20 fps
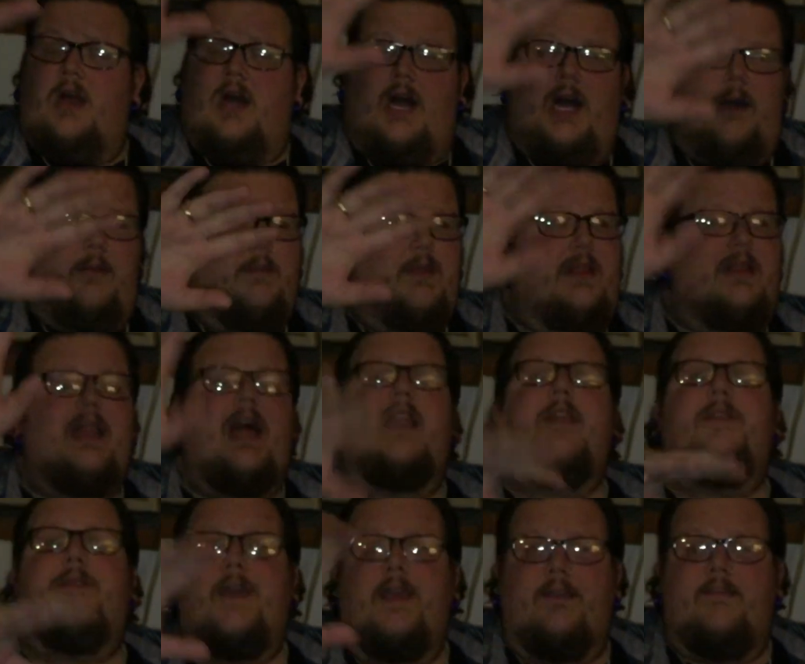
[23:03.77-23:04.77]
A lot
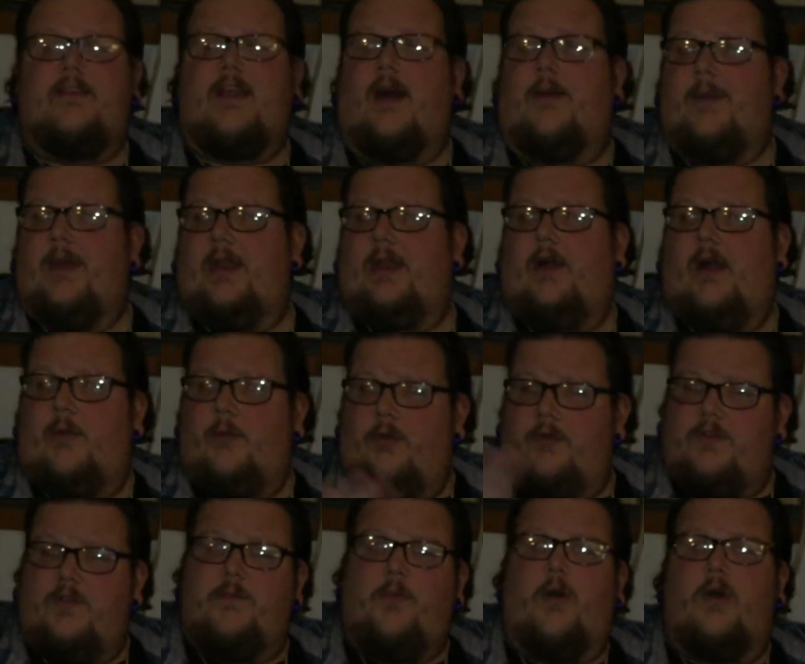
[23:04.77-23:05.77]
of things coming. You know, I
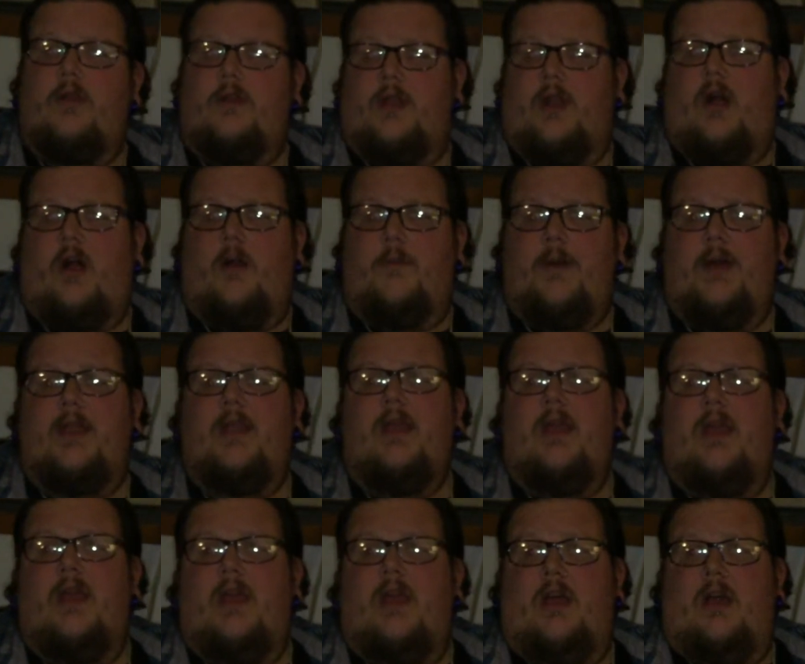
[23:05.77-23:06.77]
won't spoil it all, but
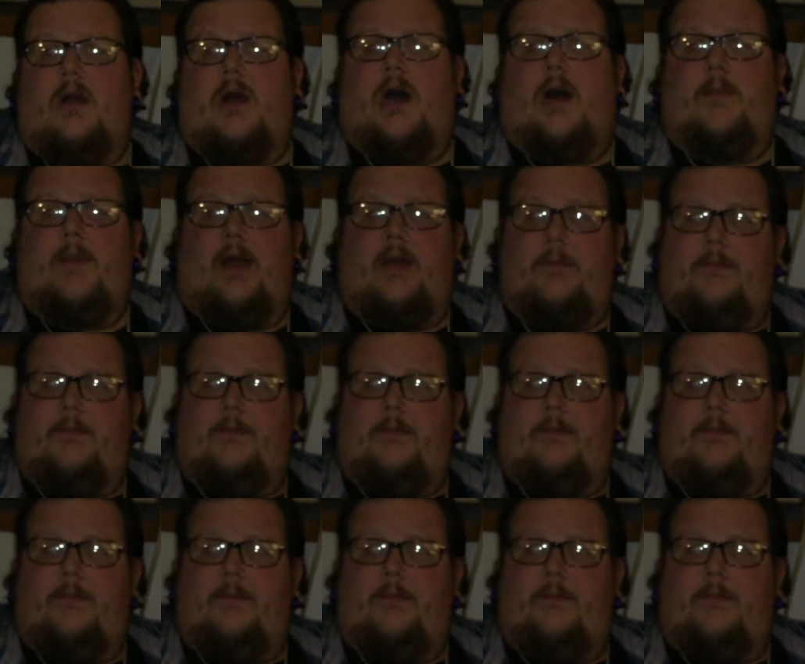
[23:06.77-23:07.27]
I